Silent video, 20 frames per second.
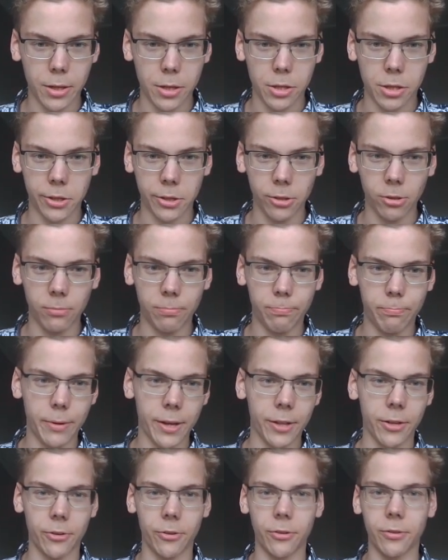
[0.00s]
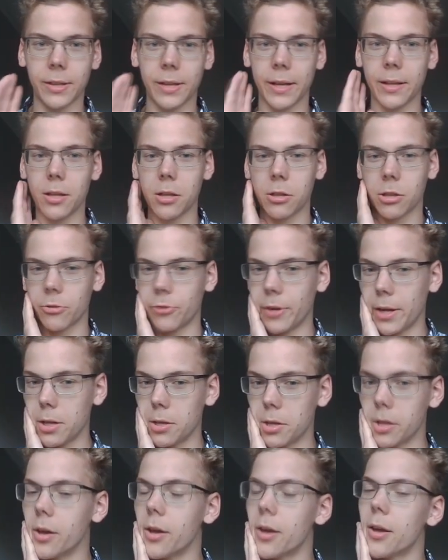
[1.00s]
is still better. That is
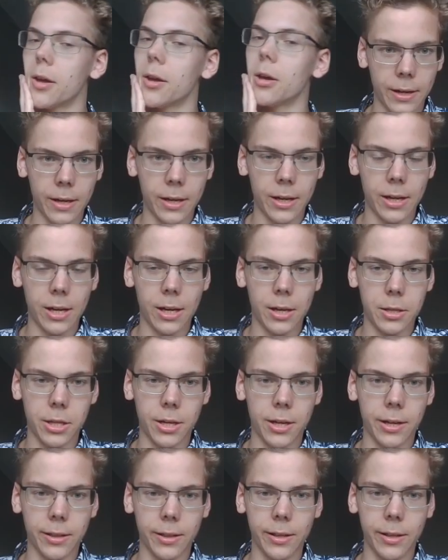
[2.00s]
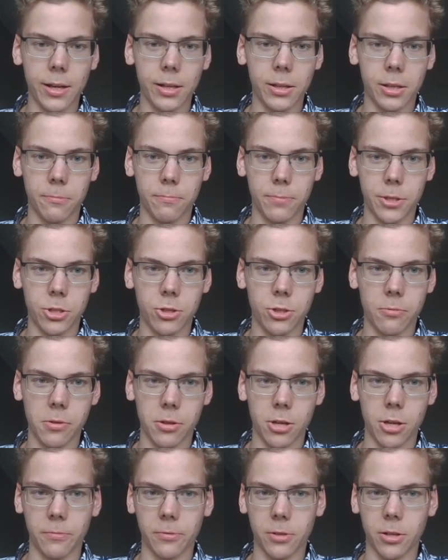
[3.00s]
crazy. Sadly, the bishop
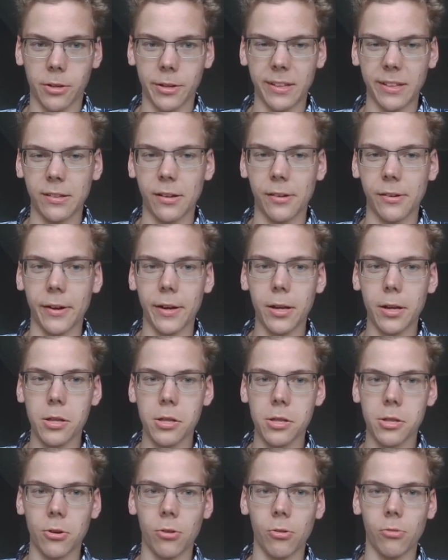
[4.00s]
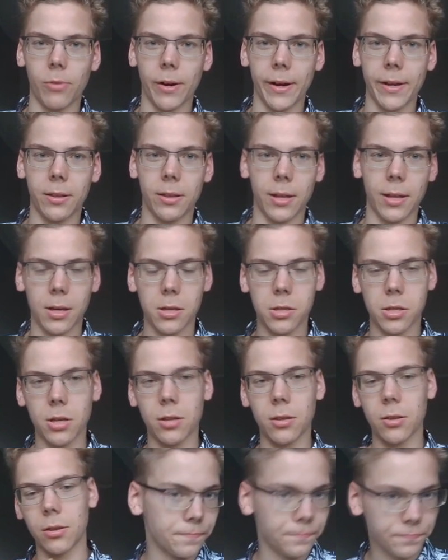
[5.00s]
stopped guarding the knight, so white takes
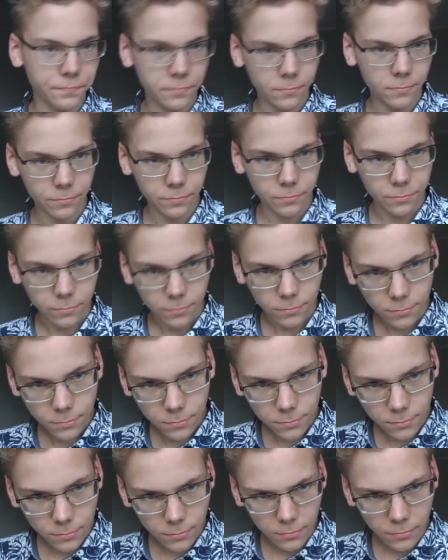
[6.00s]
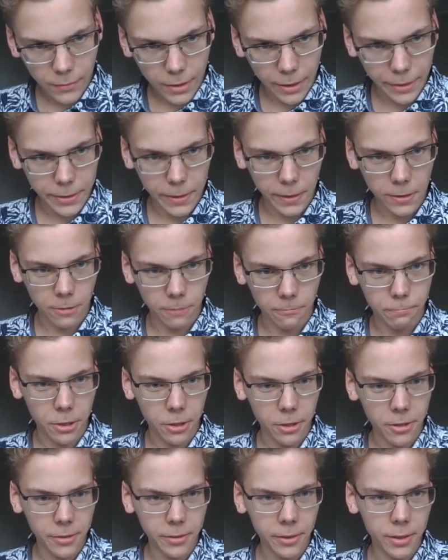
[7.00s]
it. I take the
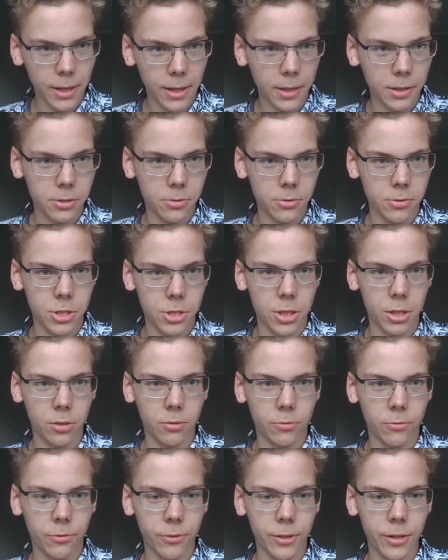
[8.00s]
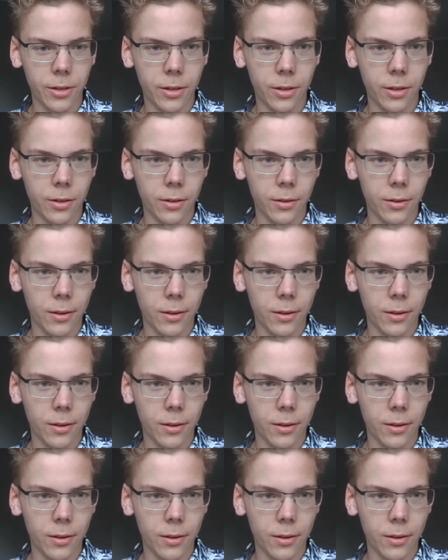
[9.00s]
pawn, king to g3,